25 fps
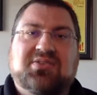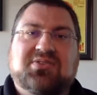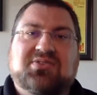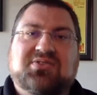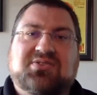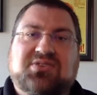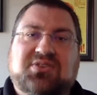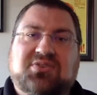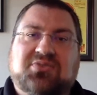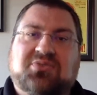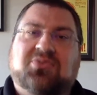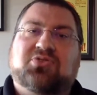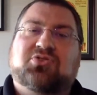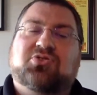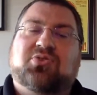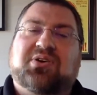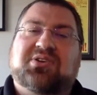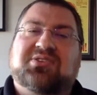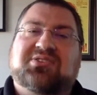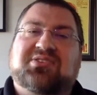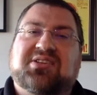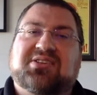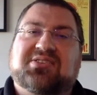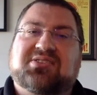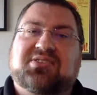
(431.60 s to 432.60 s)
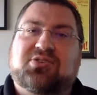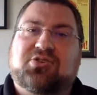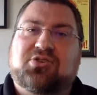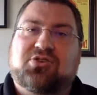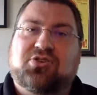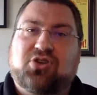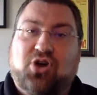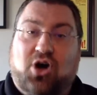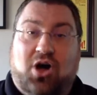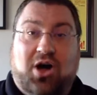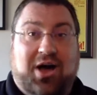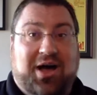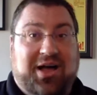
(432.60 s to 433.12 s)
Zero Trust is
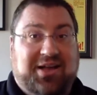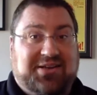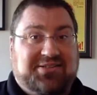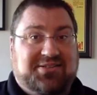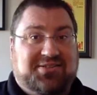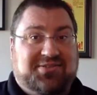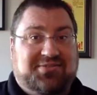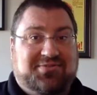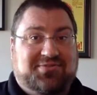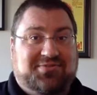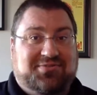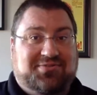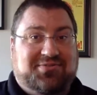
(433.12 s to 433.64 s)
not